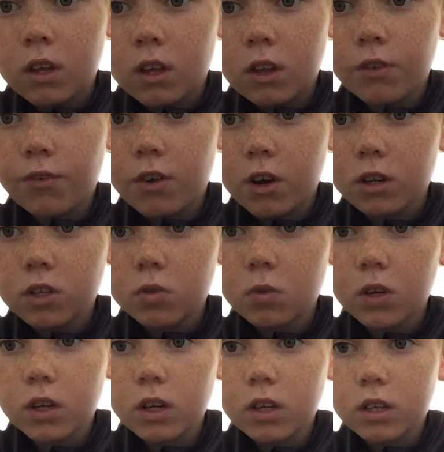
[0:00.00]
the first
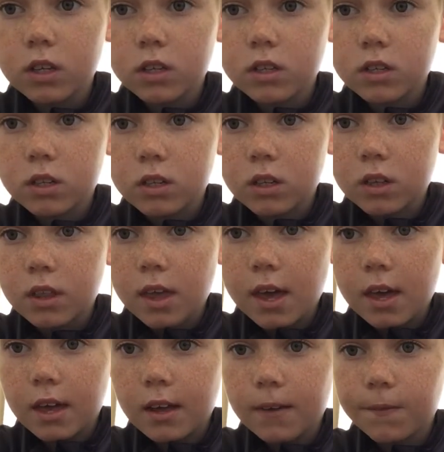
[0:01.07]
one is
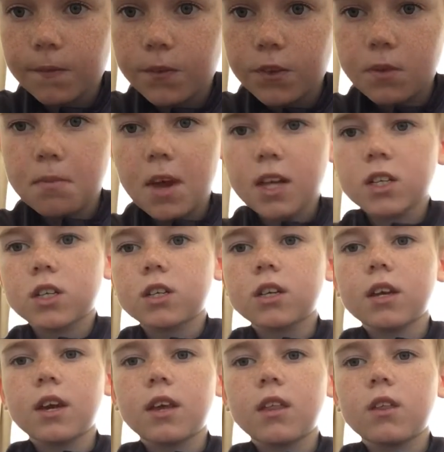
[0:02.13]
they smash it
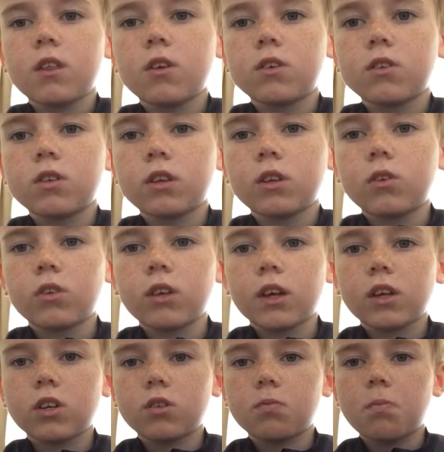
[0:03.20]
together, and there's a little like
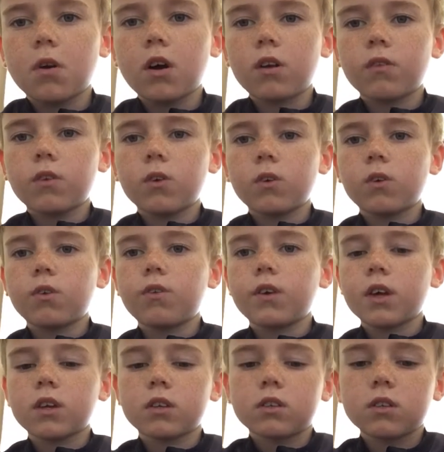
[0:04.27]
just particle
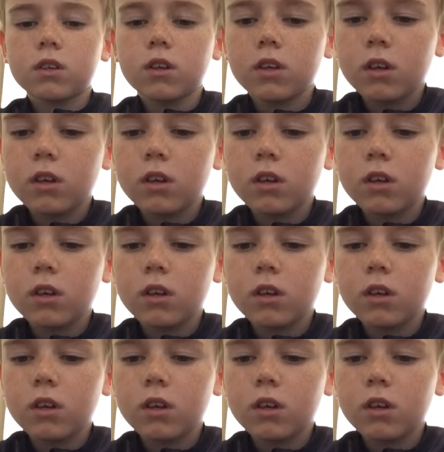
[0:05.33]
effects.